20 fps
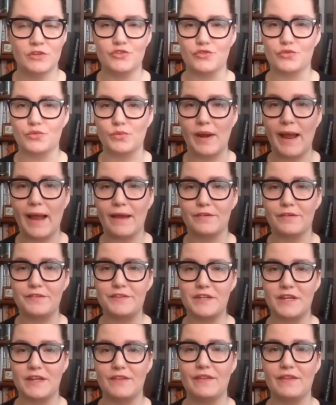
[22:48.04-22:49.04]

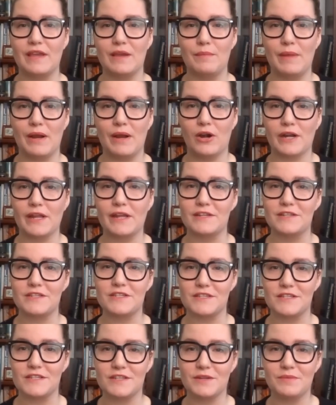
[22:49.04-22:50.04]
draft in the American
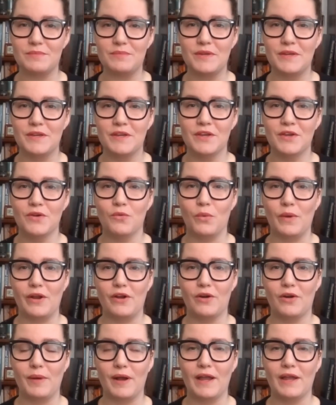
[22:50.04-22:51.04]
system
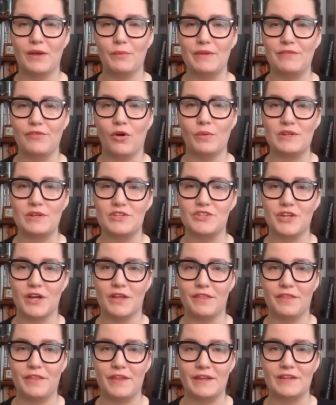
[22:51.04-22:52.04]
whereby we've always
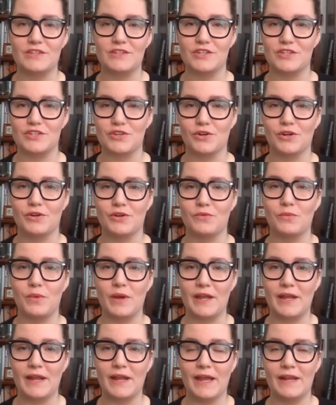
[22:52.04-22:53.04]
done things a certain
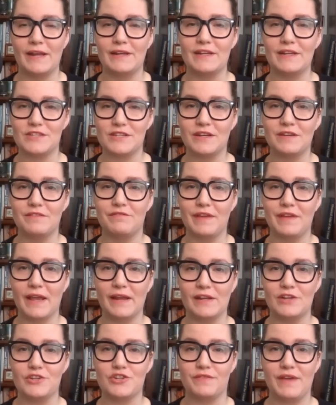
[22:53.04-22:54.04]
way. And it is an
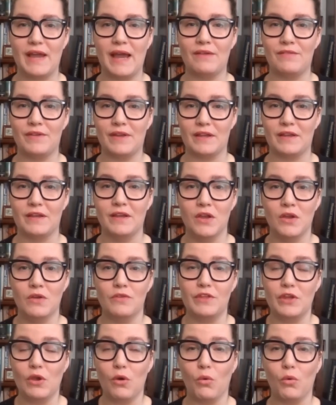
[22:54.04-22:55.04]
advantage of having
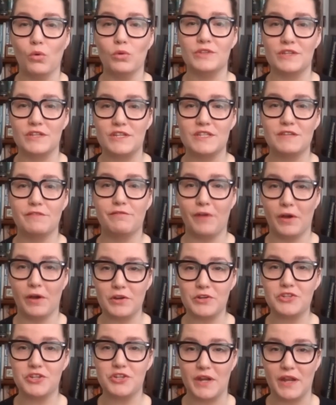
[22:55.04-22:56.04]
the oldest
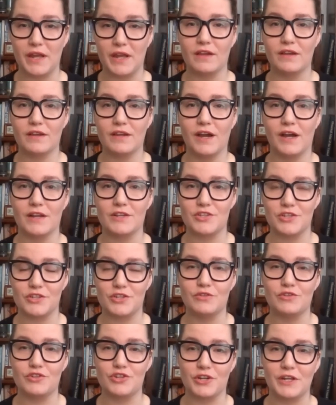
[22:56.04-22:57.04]
functioning
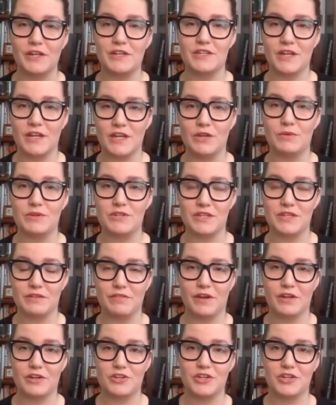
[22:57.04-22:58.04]
constitution, continuously
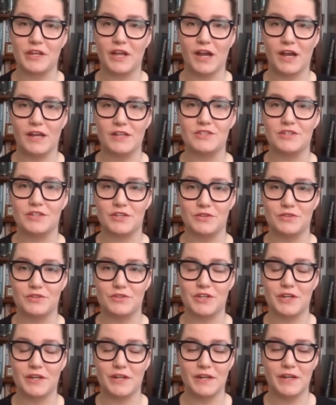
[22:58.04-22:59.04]
functioning
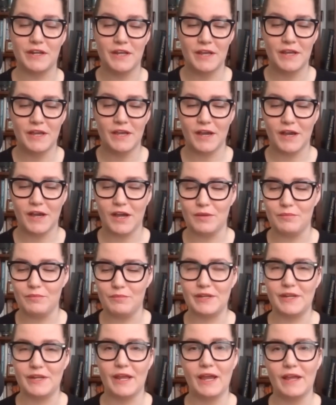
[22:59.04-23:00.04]
constitution.
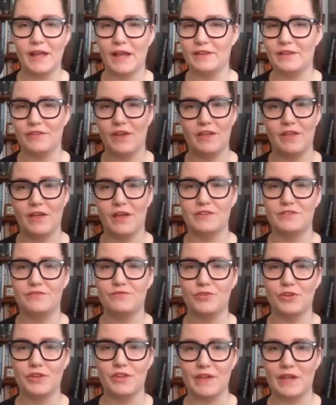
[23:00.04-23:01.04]
But yeah, I
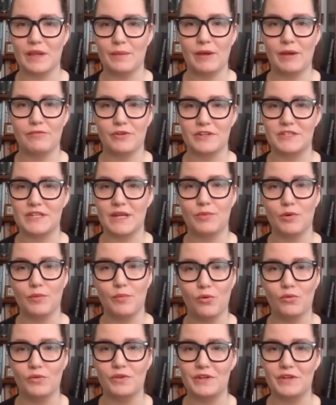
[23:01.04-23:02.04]
really think about, for example,
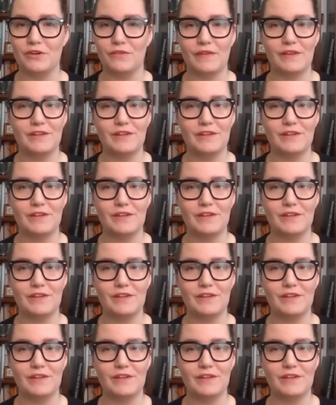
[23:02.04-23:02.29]
Poland here,